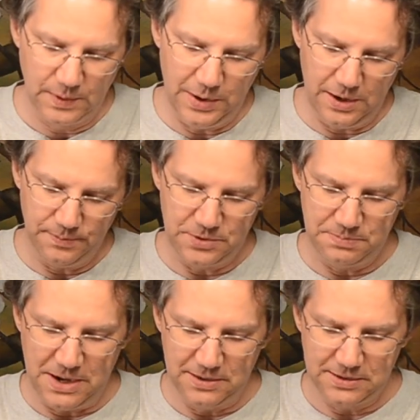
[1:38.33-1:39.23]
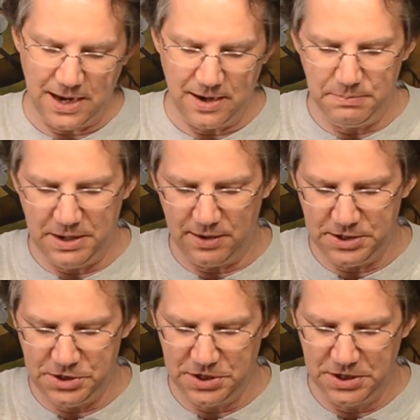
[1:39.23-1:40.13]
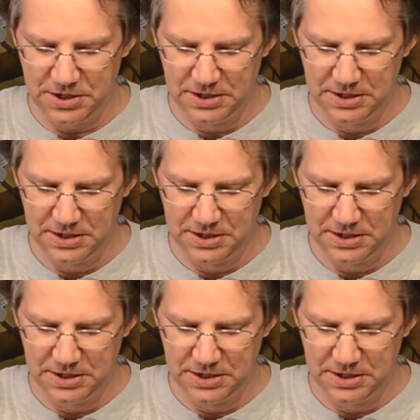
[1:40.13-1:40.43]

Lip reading: Well, smells kind of beerish.